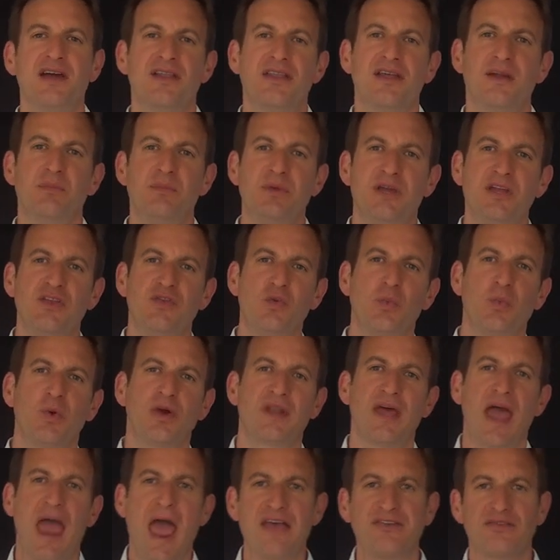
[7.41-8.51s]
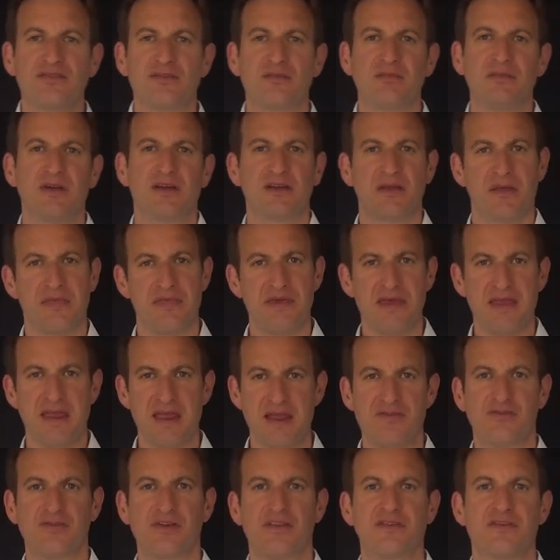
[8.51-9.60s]
That means we want to estimate the
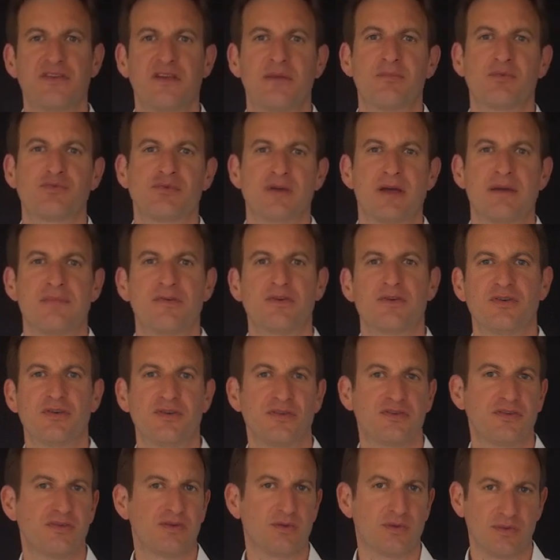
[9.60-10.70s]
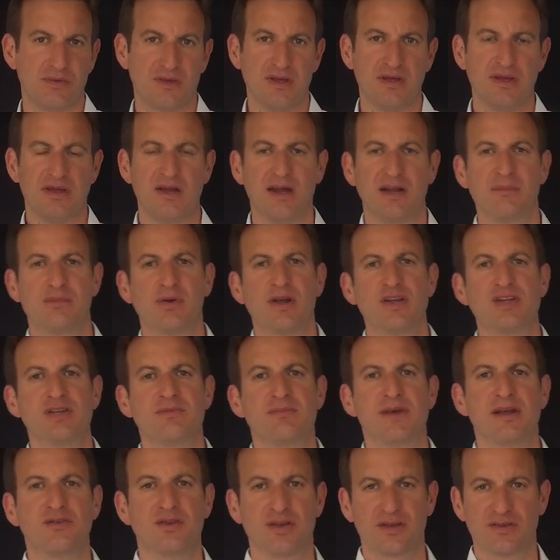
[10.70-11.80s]
intrinsic parameters, so the calibration
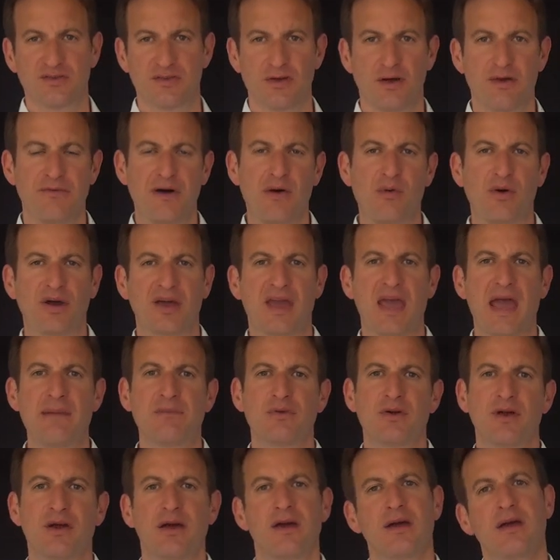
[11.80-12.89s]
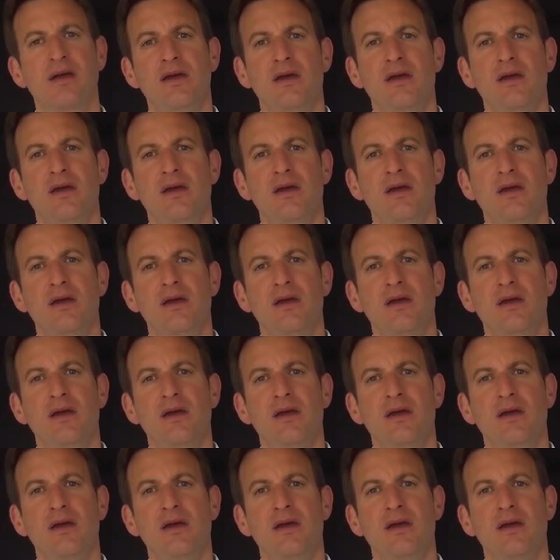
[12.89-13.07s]
matrix of our camera,